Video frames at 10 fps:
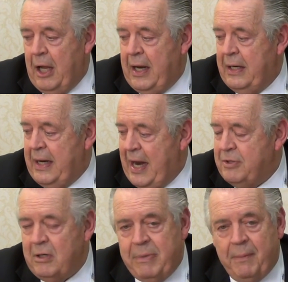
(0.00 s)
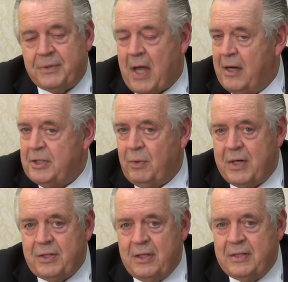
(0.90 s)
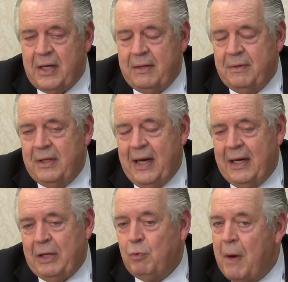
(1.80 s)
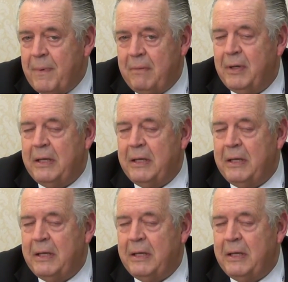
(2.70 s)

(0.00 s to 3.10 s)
and answering people's honest questions and, and equipping